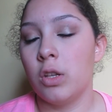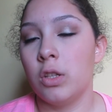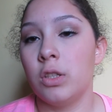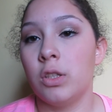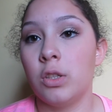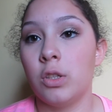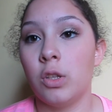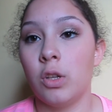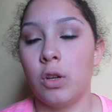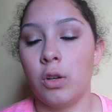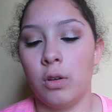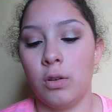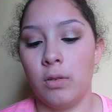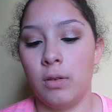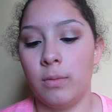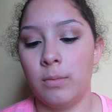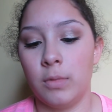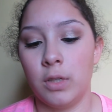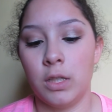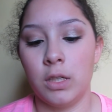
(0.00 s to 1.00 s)

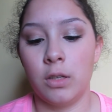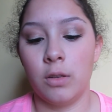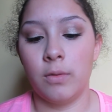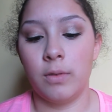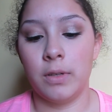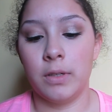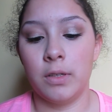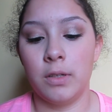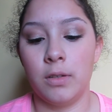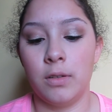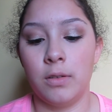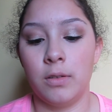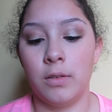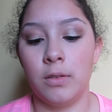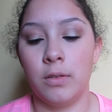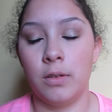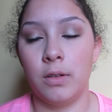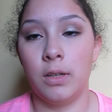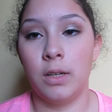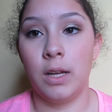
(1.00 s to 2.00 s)
So I'm just going
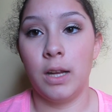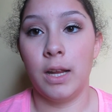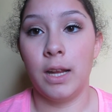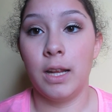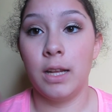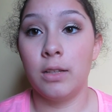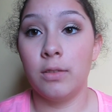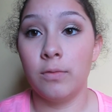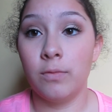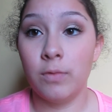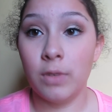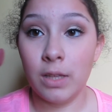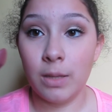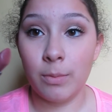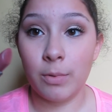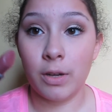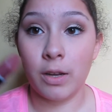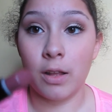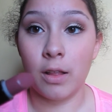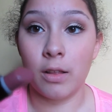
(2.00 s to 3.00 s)
to, it's a really
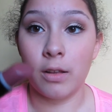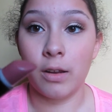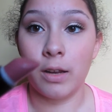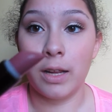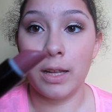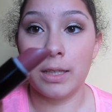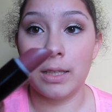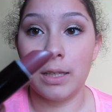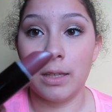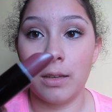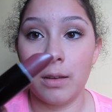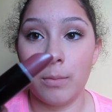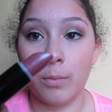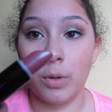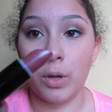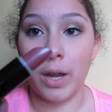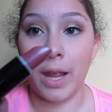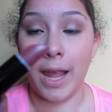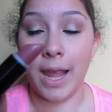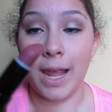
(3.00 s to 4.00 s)
pretty color. It's a
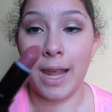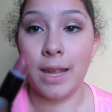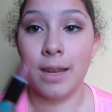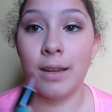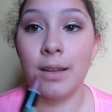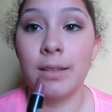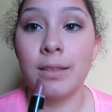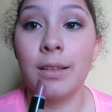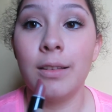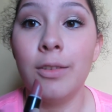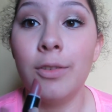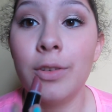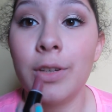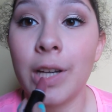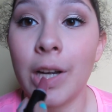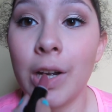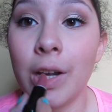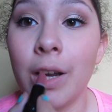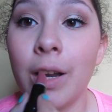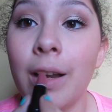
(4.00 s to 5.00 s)
number 8. It's a little
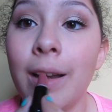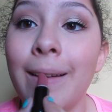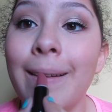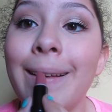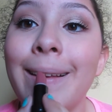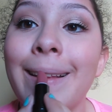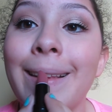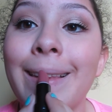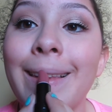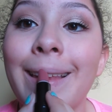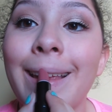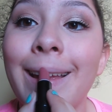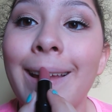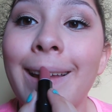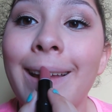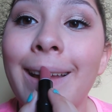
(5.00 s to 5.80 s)
darker because